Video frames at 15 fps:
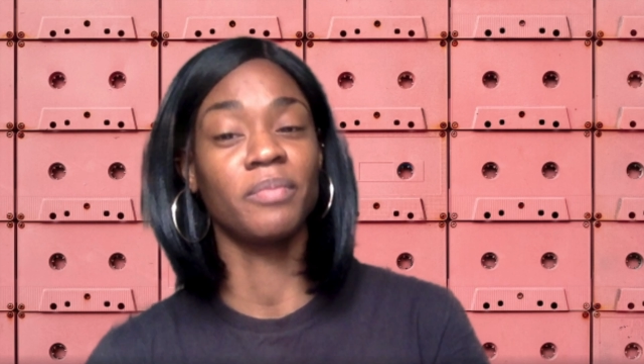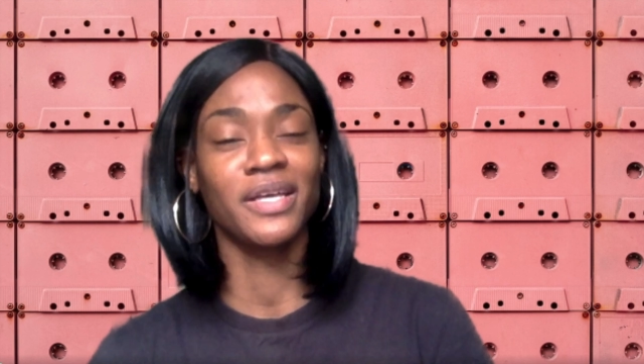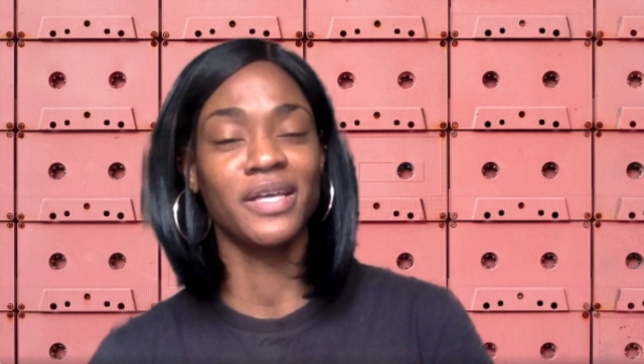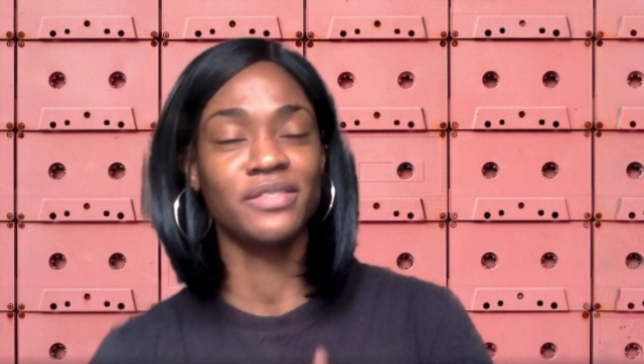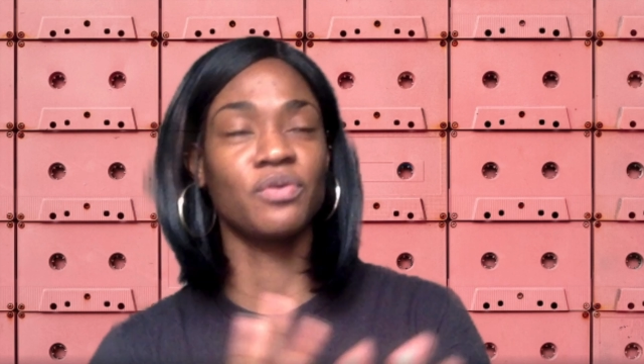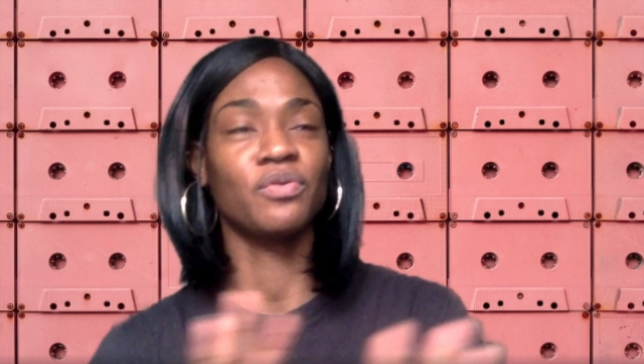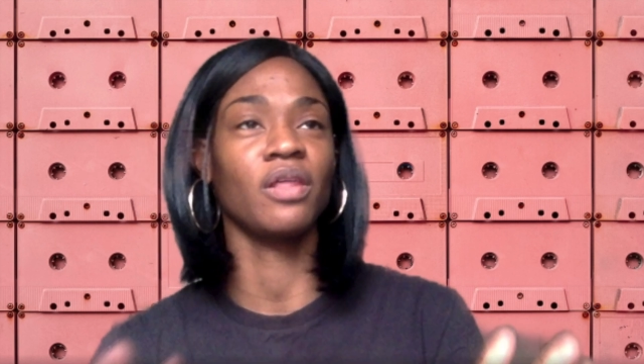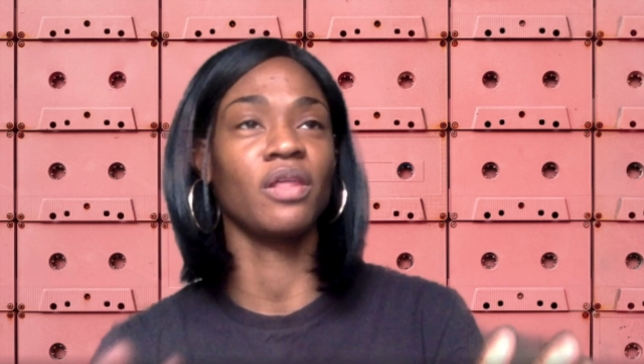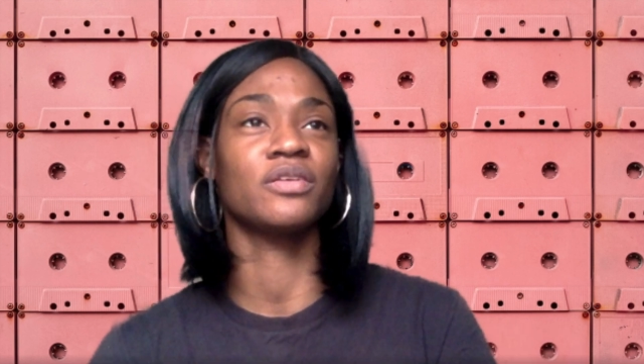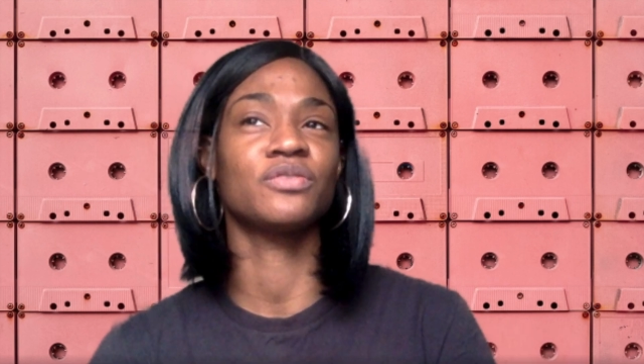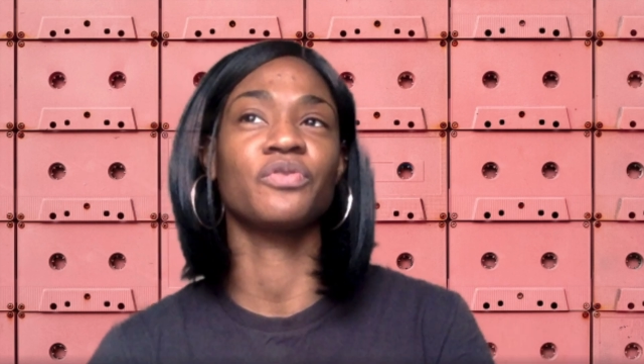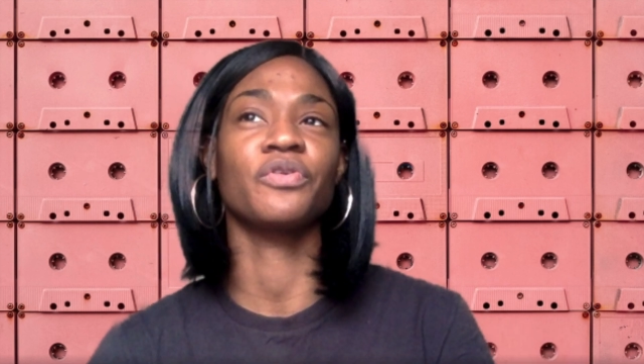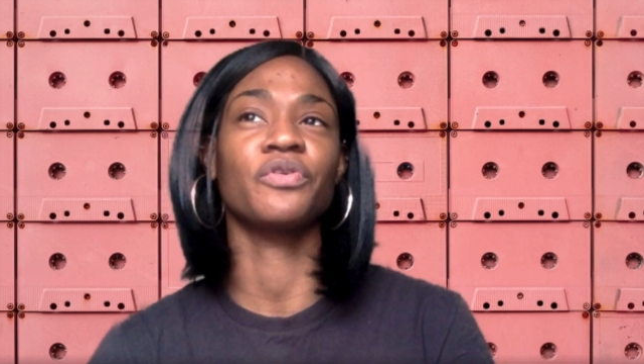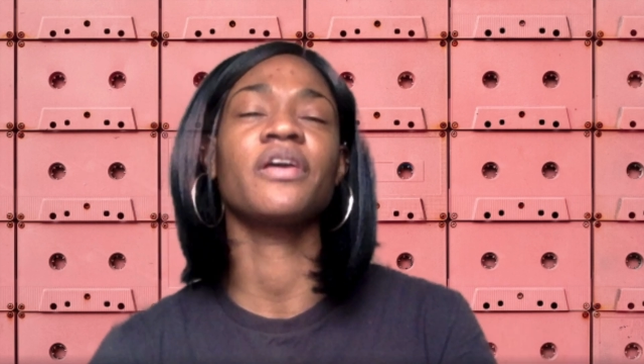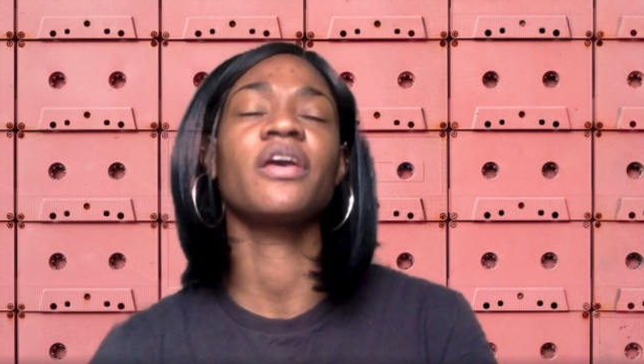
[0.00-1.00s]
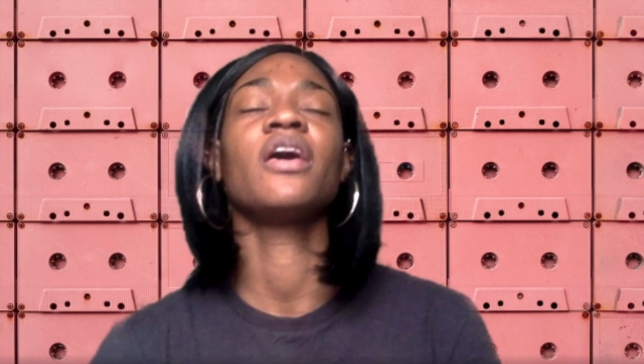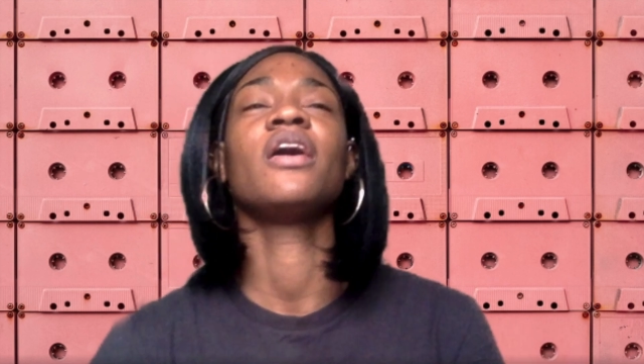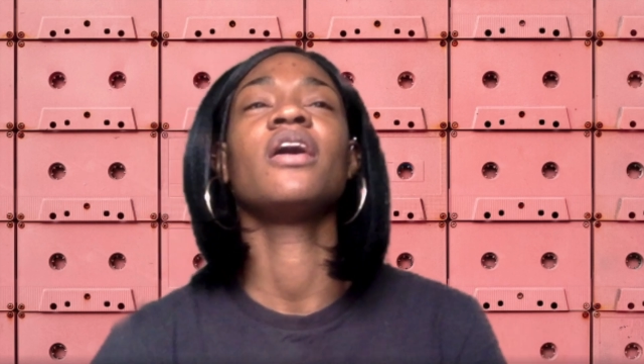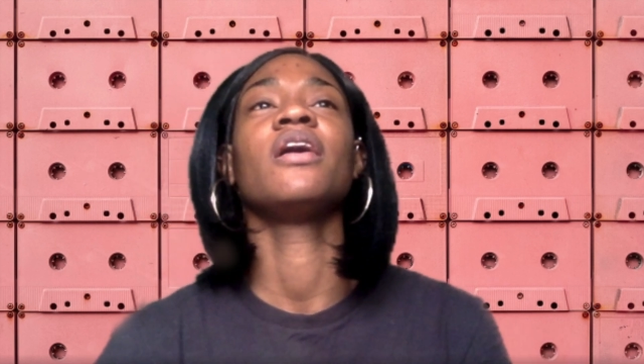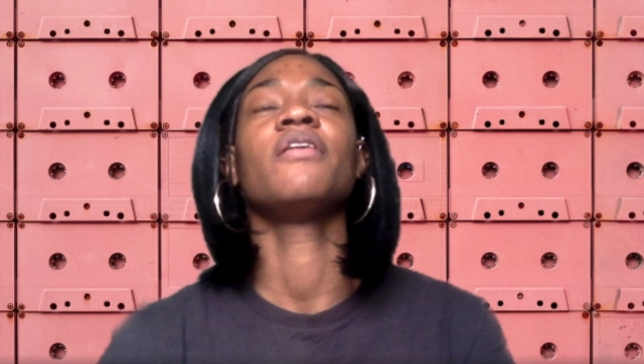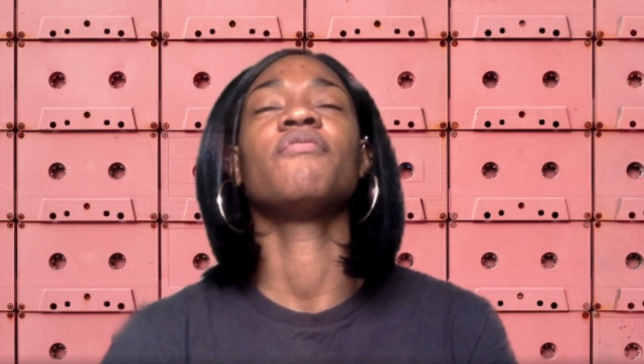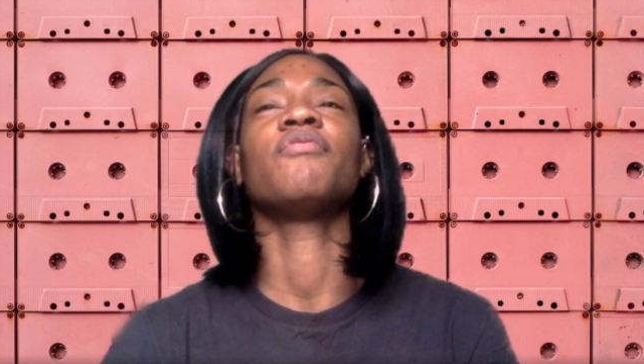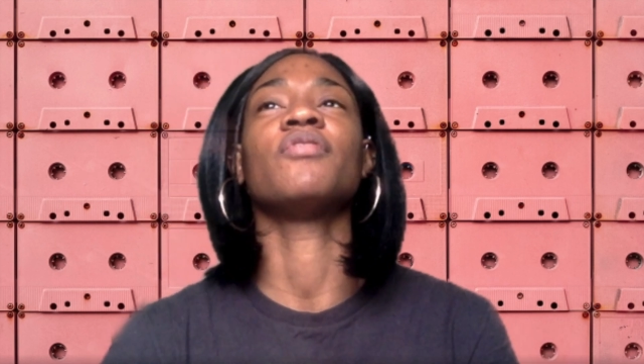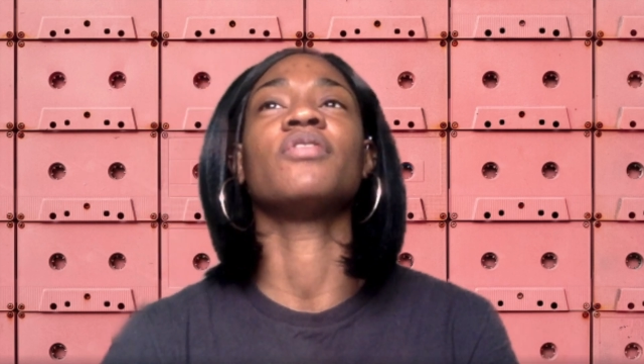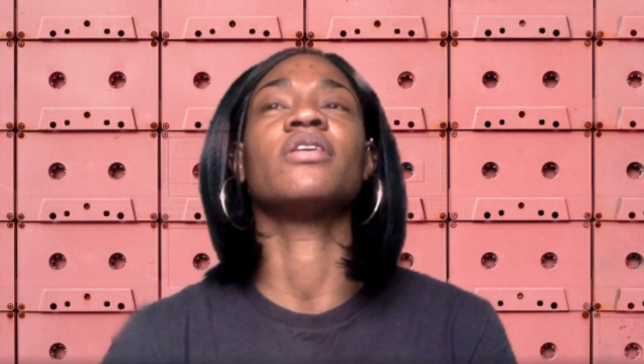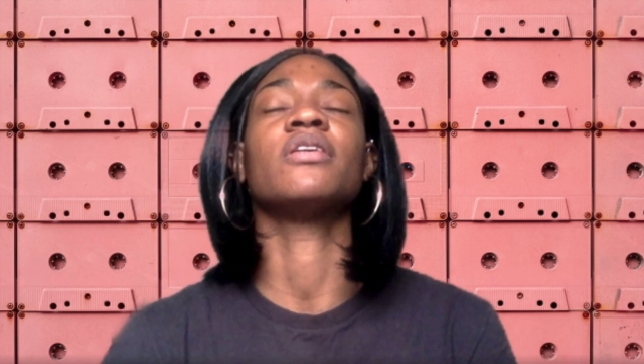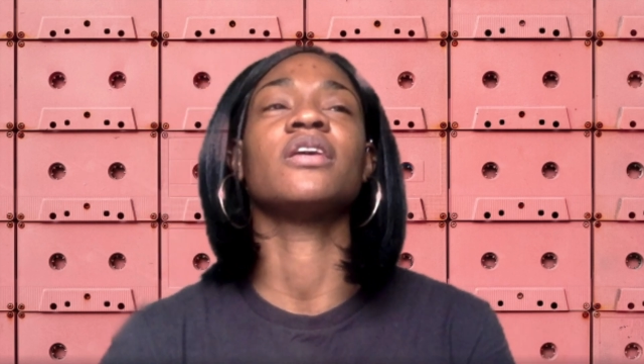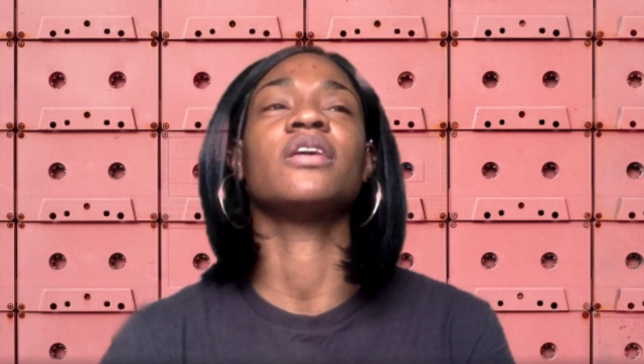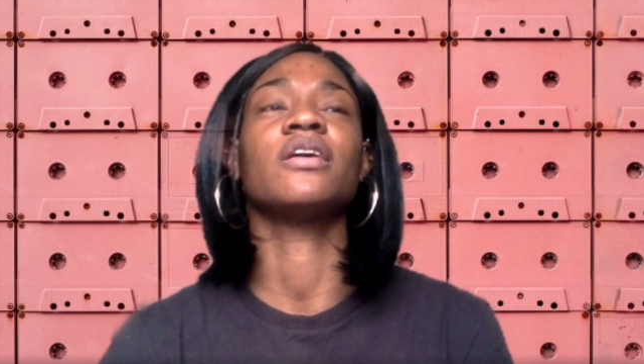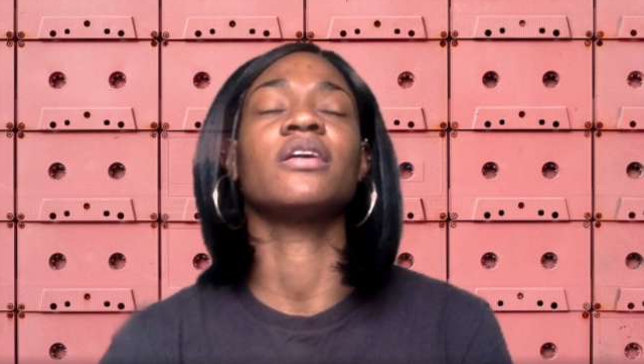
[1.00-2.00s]
but that's a whole other story for
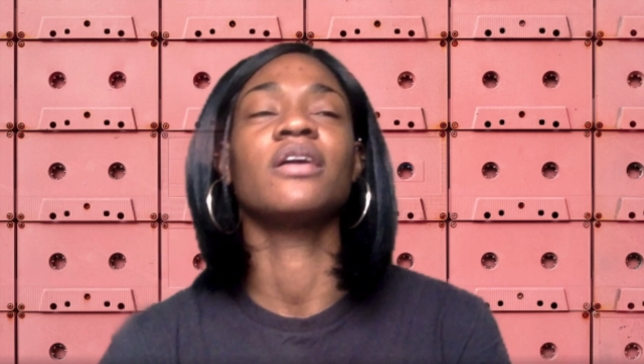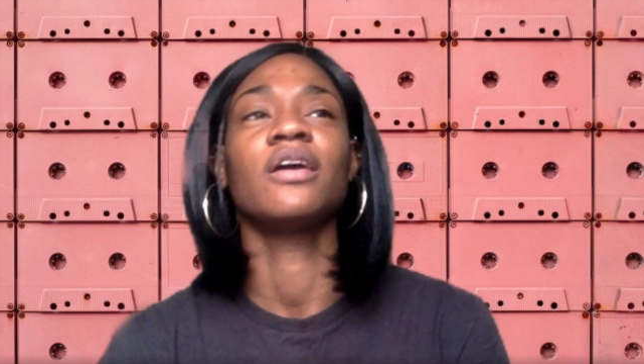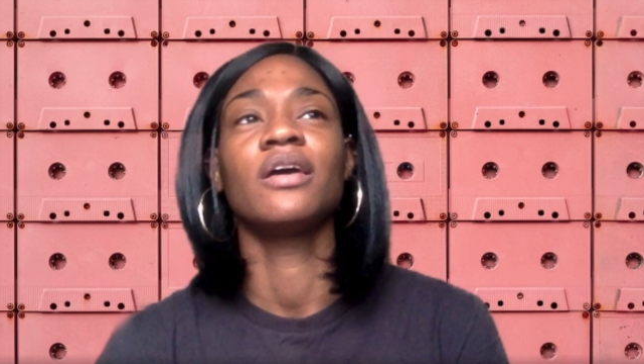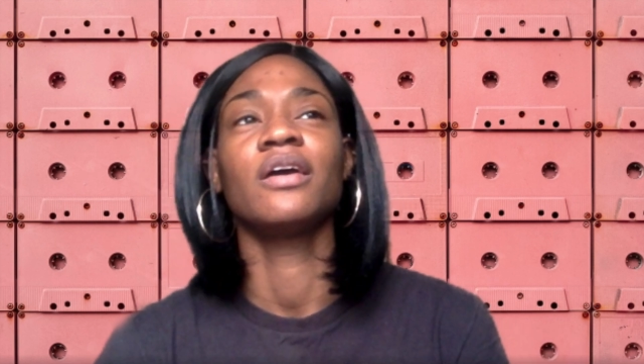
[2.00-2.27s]
another day,